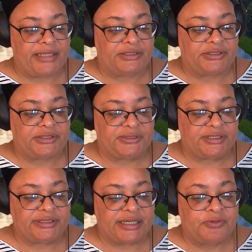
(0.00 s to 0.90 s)
to
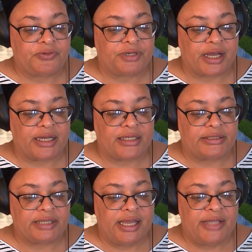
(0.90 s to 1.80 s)
synchronize
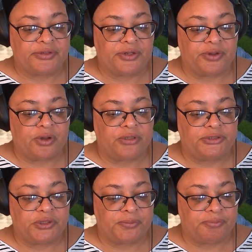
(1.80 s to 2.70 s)
the
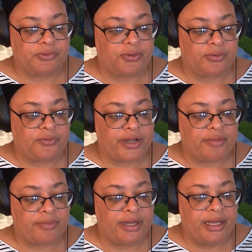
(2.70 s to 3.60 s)
long-term
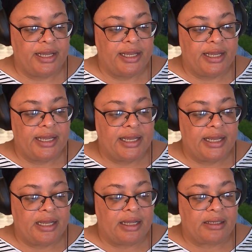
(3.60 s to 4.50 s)
program.
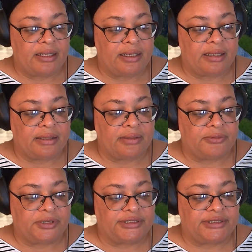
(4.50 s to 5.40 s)

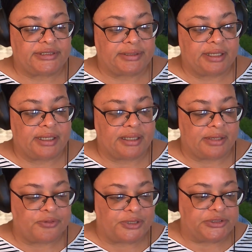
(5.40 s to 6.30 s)

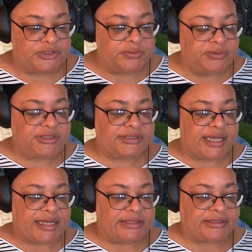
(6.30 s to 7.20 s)
The two
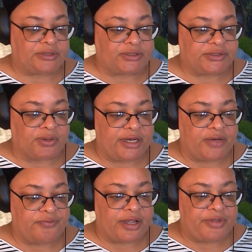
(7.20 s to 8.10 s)
states, the Saudi
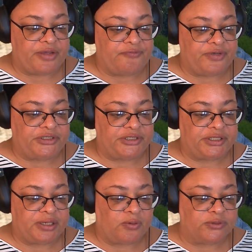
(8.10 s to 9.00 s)
Arabia vision
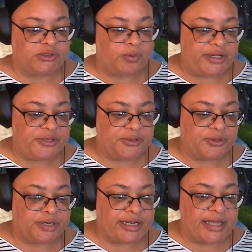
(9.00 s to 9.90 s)
on
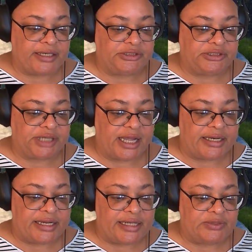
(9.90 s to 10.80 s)
2030 and the
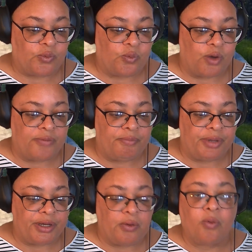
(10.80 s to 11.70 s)
Chinese One
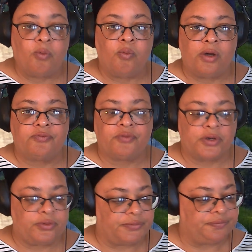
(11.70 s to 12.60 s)
Belt, One Road.